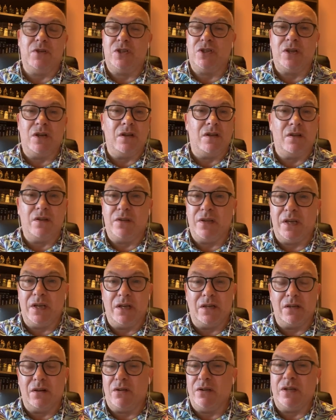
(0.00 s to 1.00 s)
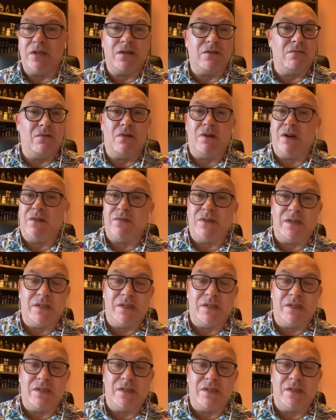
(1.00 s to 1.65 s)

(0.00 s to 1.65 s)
certain things, like they do not